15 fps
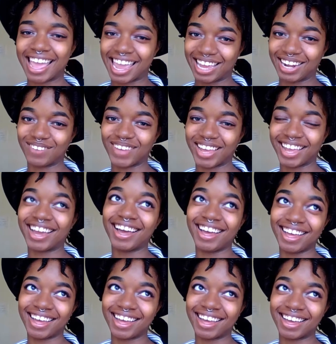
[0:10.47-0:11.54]
anime
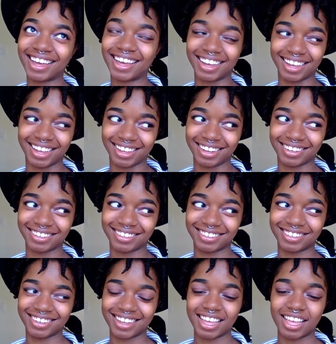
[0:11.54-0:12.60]

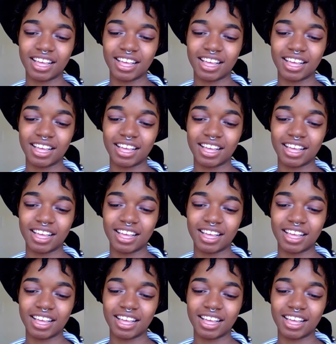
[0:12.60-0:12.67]
again.